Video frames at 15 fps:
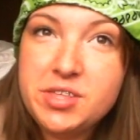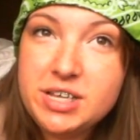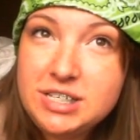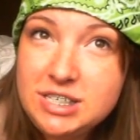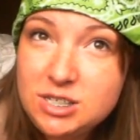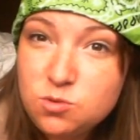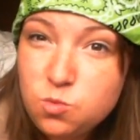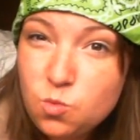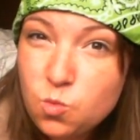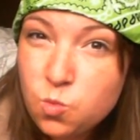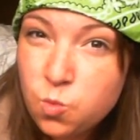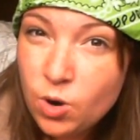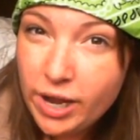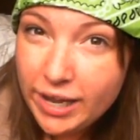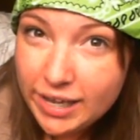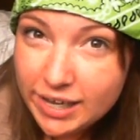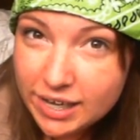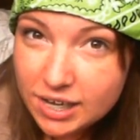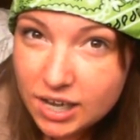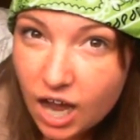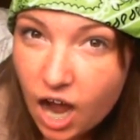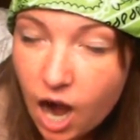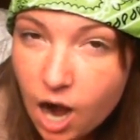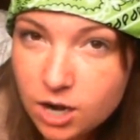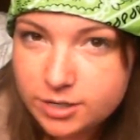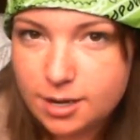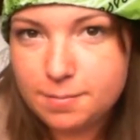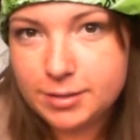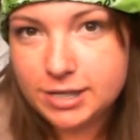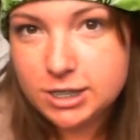This week, our
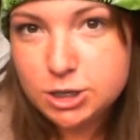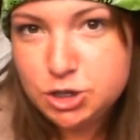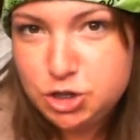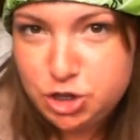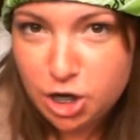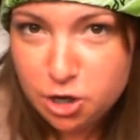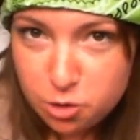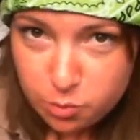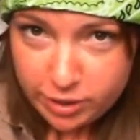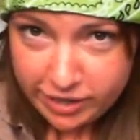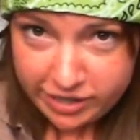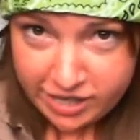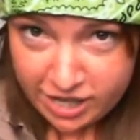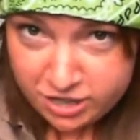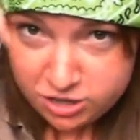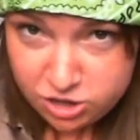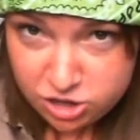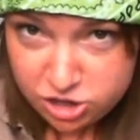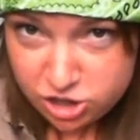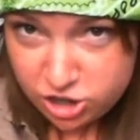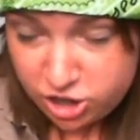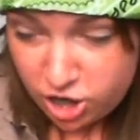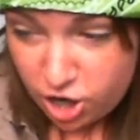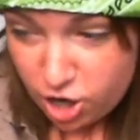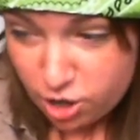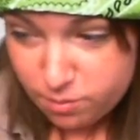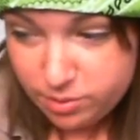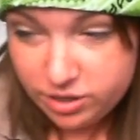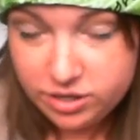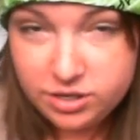topic is Jungle Week, hence the
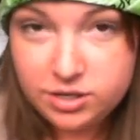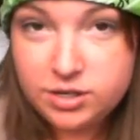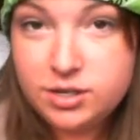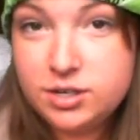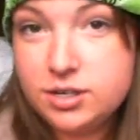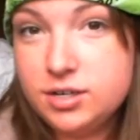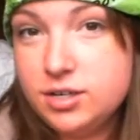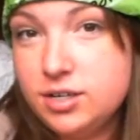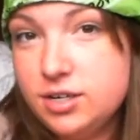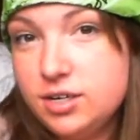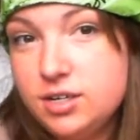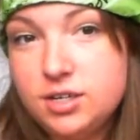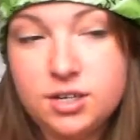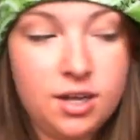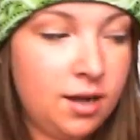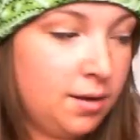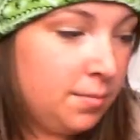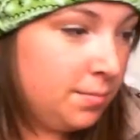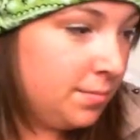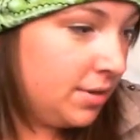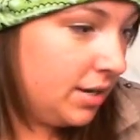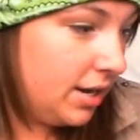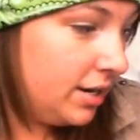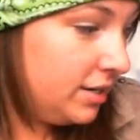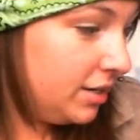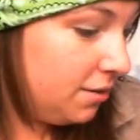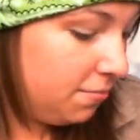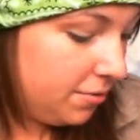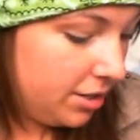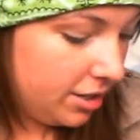garb. I
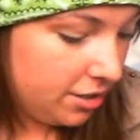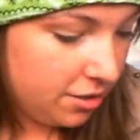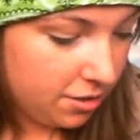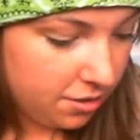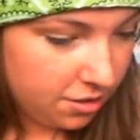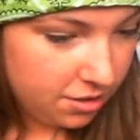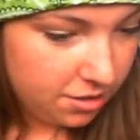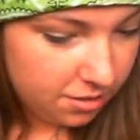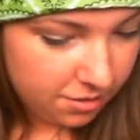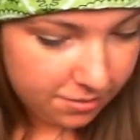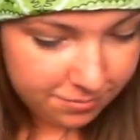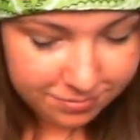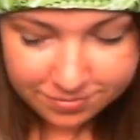did what I could.